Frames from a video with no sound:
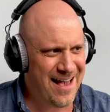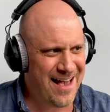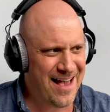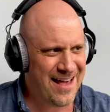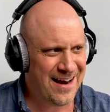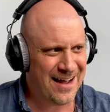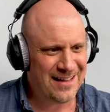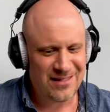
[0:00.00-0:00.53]

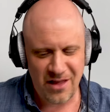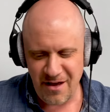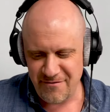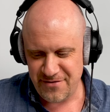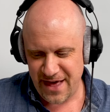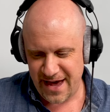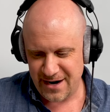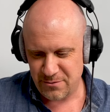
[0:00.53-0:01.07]
And I
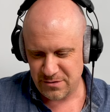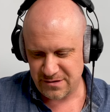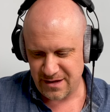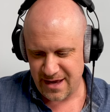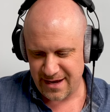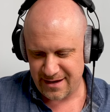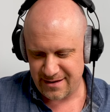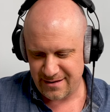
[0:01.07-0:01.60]
love that. It was
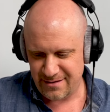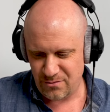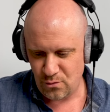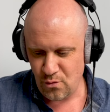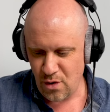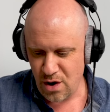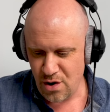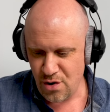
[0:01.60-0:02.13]
like,
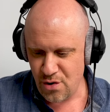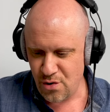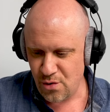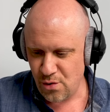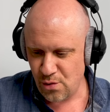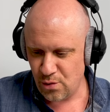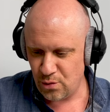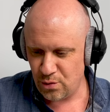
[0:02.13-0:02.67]

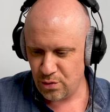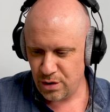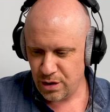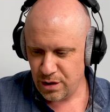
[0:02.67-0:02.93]
whoa.